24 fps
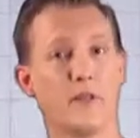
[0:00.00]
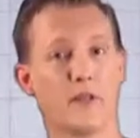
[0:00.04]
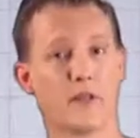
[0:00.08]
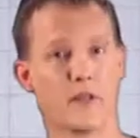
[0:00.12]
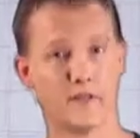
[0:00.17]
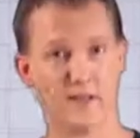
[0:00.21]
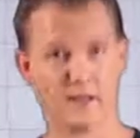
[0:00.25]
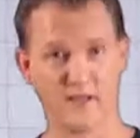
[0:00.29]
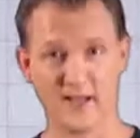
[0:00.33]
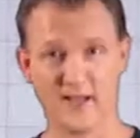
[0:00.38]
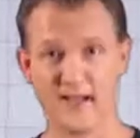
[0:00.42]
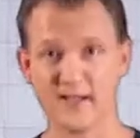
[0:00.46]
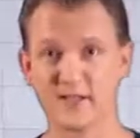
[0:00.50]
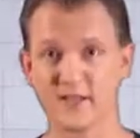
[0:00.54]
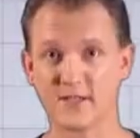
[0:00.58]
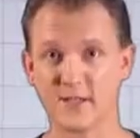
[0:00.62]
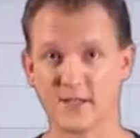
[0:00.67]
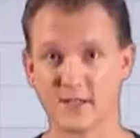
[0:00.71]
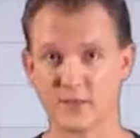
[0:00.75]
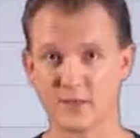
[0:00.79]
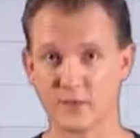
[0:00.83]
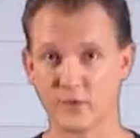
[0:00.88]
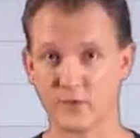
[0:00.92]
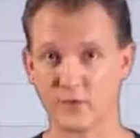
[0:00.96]
that in the last
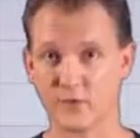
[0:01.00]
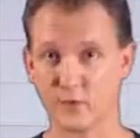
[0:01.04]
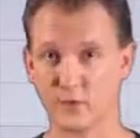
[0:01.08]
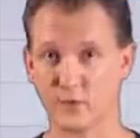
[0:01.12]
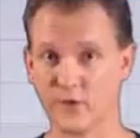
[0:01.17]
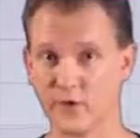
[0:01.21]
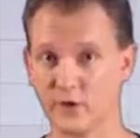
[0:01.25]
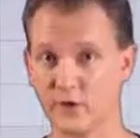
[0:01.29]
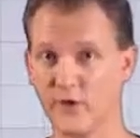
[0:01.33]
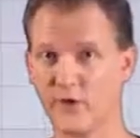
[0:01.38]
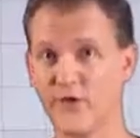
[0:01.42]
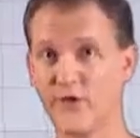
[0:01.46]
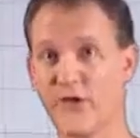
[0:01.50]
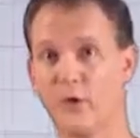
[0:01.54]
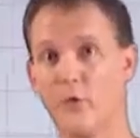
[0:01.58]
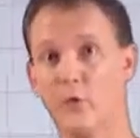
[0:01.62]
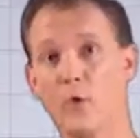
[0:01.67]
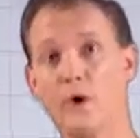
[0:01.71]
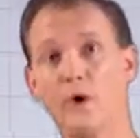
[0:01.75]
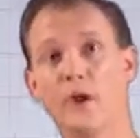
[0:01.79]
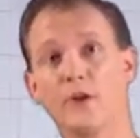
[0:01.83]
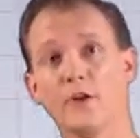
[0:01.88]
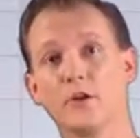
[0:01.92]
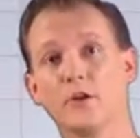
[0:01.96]
section, we learned that
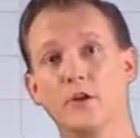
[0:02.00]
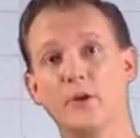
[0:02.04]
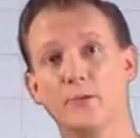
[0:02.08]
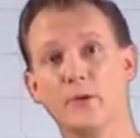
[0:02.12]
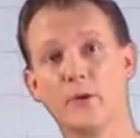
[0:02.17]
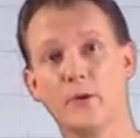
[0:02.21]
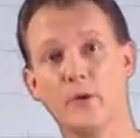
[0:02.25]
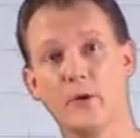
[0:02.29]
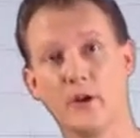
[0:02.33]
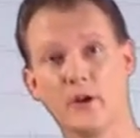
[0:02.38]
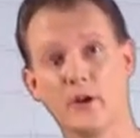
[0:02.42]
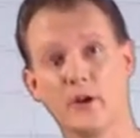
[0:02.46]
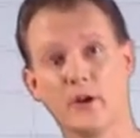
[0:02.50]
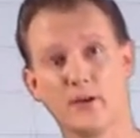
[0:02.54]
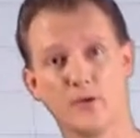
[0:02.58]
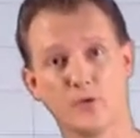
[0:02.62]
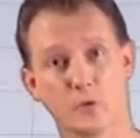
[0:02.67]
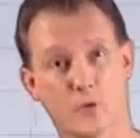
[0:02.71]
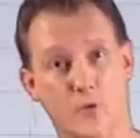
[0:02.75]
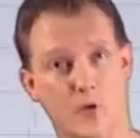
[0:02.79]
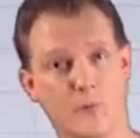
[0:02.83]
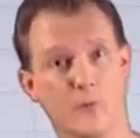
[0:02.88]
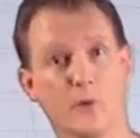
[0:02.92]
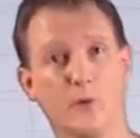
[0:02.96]
1 could be written as
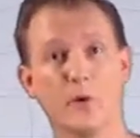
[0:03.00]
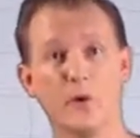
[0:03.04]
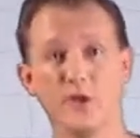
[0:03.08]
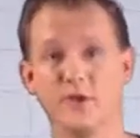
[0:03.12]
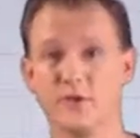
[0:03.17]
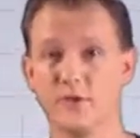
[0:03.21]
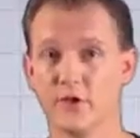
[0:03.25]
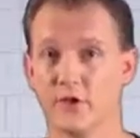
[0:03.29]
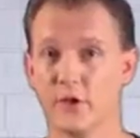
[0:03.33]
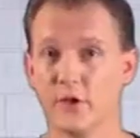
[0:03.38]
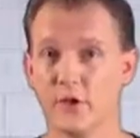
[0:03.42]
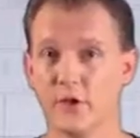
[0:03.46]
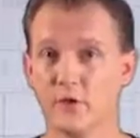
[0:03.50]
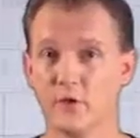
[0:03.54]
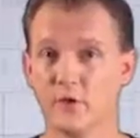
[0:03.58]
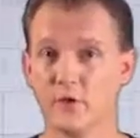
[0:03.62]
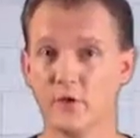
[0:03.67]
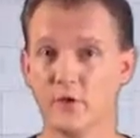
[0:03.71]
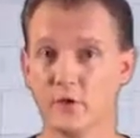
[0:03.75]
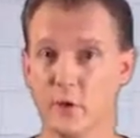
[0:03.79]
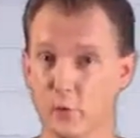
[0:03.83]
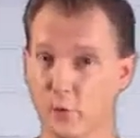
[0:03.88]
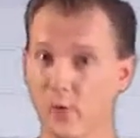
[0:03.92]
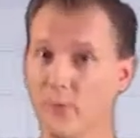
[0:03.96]
1.0 or